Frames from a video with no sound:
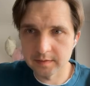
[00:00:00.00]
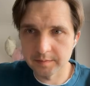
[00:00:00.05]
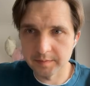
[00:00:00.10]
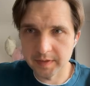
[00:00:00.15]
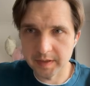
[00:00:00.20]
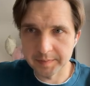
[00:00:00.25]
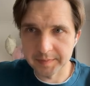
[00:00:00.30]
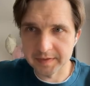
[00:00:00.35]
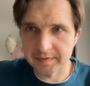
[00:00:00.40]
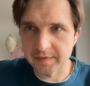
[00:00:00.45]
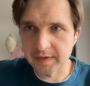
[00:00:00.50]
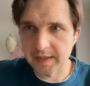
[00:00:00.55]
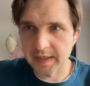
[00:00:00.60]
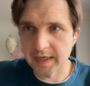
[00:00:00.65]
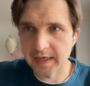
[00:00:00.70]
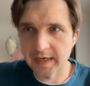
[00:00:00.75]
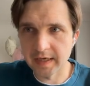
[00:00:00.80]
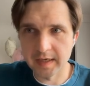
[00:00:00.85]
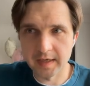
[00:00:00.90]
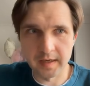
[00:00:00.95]
My name is
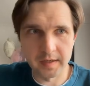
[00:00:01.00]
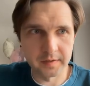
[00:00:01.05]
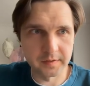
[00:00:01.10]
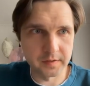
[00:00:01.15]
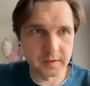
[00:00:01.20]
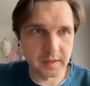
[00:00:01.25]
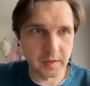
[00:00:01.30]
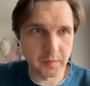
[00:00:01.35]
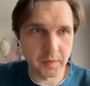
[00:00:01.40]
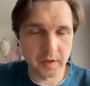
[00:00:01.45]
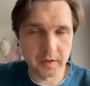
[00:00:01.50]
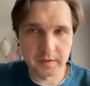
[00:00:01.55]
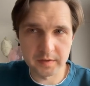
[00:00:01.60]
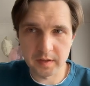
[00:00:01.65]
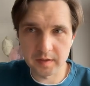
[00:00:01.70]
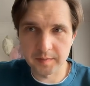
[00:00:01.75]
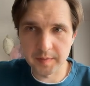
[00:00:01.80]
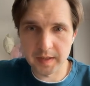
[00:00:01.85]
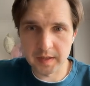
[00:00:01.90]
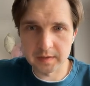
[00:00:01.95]
VK, and today we're going to
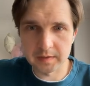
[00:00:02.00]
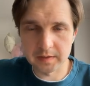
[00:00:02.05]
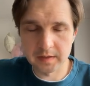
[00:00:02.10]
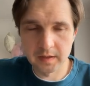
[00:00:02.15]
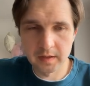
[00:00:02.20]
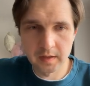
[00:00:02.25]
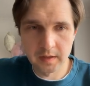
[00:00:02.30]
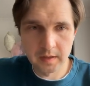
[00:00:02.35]
talk about